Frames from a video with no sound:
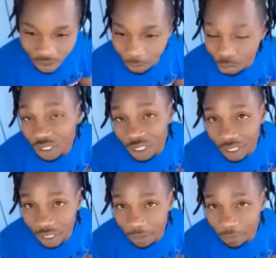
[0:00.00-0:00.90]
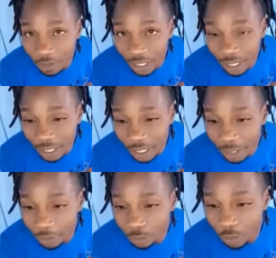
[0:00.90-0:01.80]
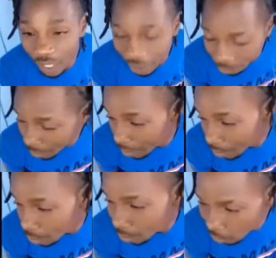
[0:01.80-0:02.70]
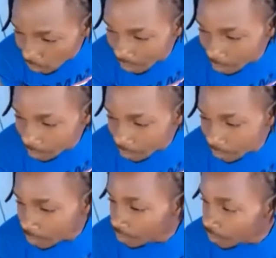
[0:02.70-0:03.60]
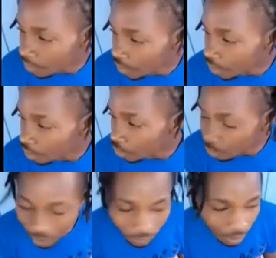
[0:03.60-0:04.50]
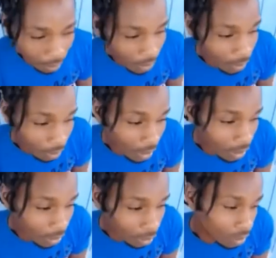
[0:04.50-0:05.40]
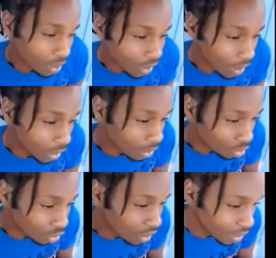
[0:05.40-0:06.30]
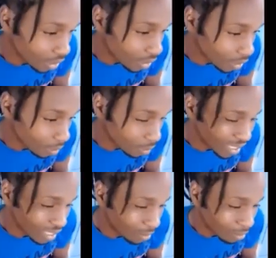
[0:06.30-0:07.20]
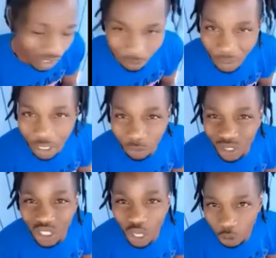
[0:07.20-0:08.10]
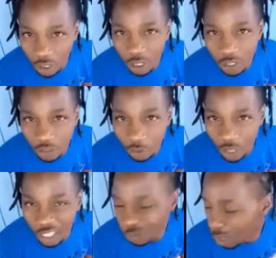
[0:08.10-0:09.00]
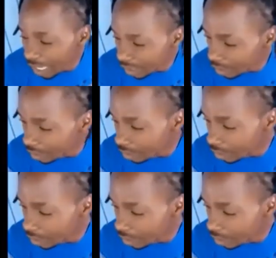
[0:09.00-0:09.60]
appreciate him for that. And what I remember about him, you have other people who is there instructing you, but Mr. Miller was younger. So that's why I could,